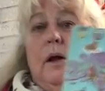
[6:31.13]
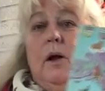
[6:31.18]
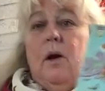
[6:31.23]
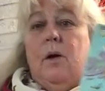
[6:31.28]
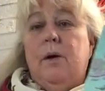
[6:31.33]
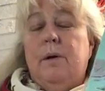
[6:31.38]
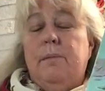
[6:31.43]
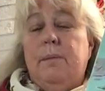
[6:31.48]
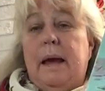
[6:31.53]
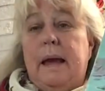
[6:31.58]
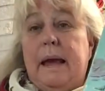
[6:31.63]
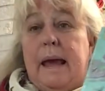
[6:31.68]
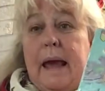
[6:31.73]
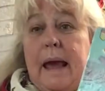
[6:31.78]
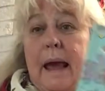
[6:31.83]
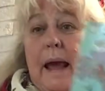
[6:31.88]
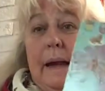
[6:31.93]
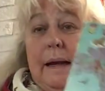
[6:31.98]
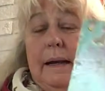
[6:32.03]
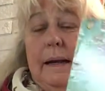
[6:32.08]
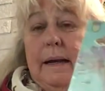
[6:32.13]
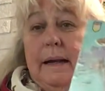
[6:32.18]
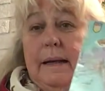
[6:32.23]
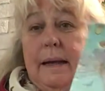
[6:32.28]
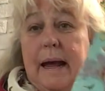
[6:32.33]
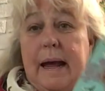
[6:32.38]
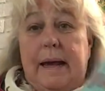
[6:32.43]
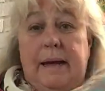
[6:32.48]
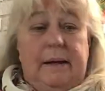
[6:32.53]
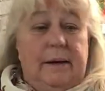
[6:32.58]
go in my Canada
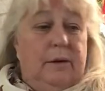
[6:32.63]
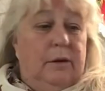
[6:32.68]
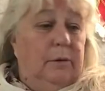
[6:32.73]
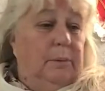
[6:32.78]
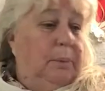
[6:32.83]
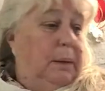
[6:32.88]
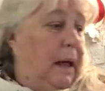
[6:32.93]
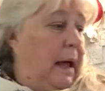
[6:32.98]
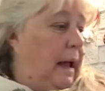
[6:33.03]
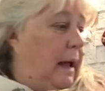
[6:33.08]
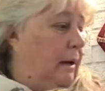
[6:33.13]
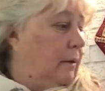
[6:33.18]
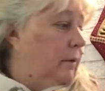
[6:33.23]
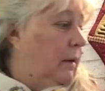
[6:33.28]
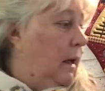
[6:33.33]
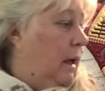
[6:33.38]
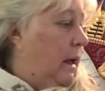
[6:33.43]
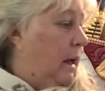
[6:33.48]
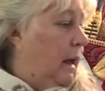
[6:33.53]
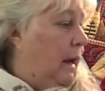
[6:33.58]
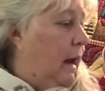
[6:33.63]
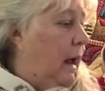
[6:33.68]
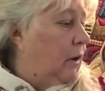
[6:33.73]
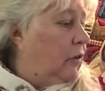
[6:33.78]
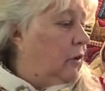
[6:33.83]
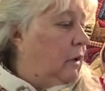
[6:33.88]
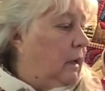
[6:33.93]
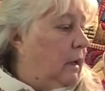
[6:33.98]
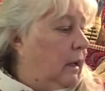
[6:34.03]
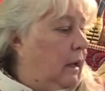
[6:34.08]
Day displays. It
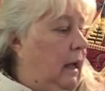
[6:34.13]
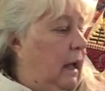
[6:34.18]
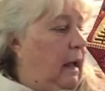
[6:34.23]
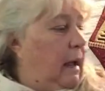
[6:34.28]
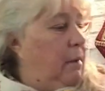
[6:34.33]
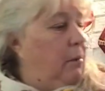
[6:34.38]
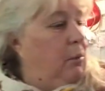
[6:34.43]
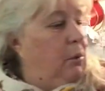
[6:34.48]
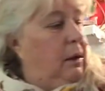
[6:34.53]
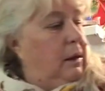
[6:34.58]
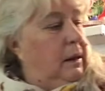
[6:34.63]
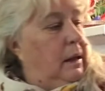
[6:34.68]
actually came with,